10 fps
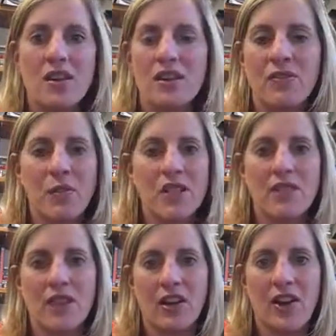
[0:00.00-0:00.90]
different ways
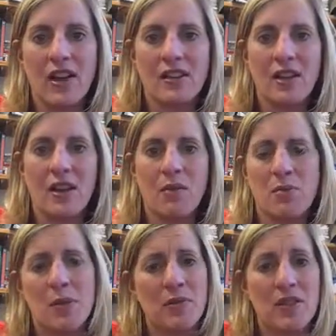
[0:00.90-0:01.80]
of interacting
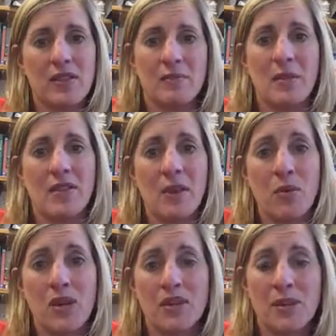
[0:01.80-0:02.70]
with people that maybe they
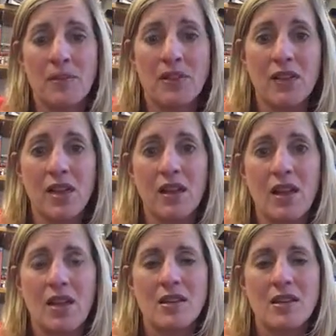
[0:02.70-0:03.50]
wouldn't typically